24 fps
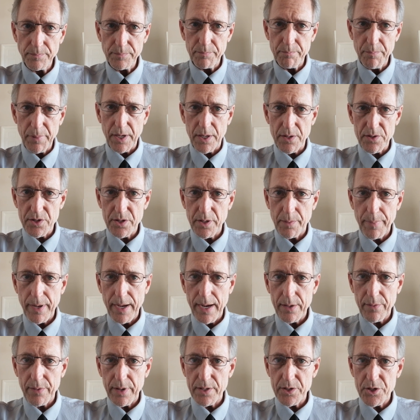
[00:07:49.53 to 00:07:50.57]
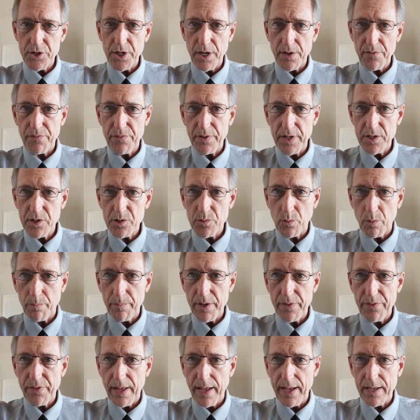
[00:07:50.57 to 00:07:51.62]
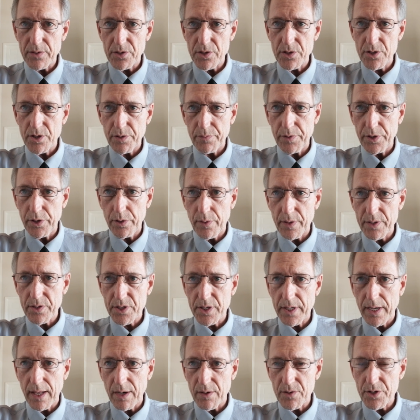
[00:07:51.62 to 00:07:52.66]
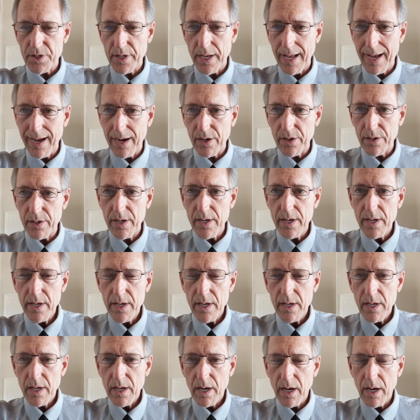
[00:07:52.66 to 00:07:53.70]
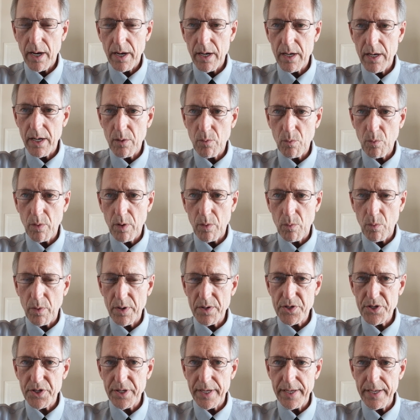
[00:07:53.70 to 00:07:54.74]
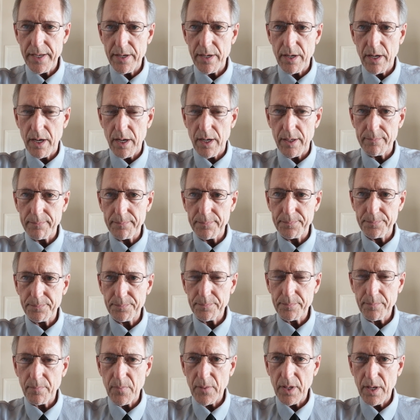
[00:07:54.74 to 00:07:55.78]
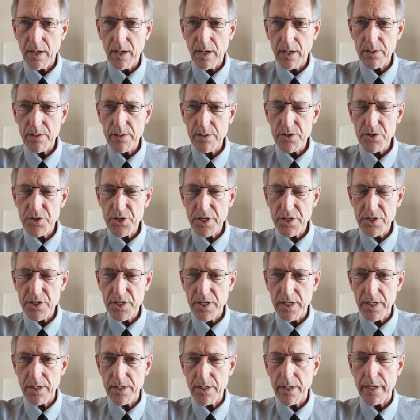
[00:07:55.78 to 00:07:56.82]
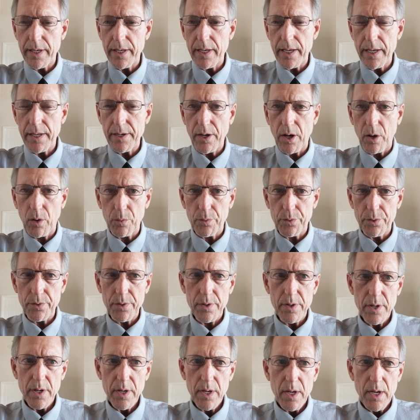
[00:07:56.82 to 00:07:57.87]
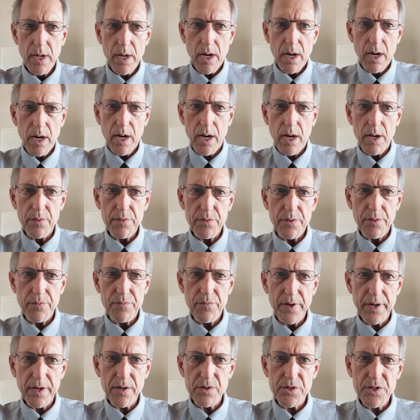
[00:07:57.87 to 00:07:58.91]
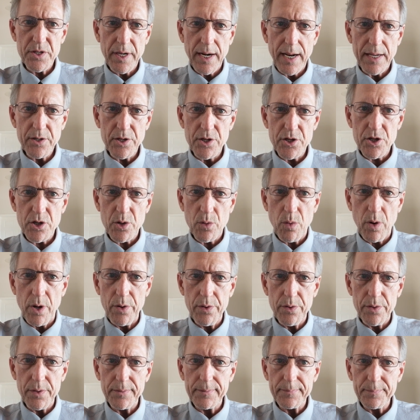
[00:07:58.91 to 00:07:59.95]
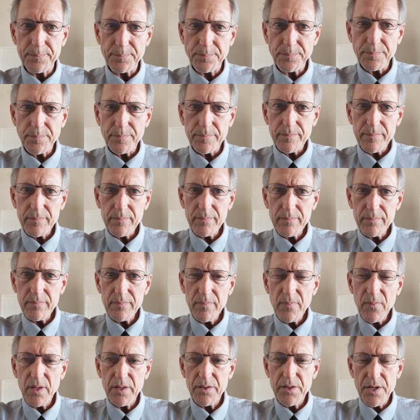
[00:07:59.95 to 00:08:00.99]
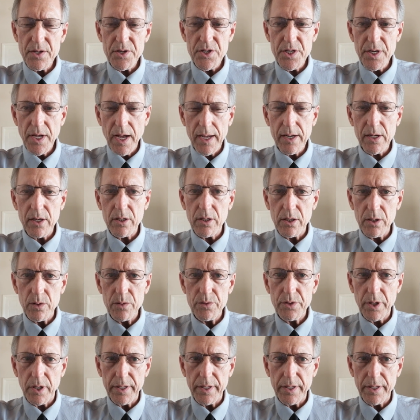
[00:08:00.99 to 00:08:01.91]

because the background check fees will be thousands of US dollars higher once they hit 16 and older. The figures that I just quoted does not include the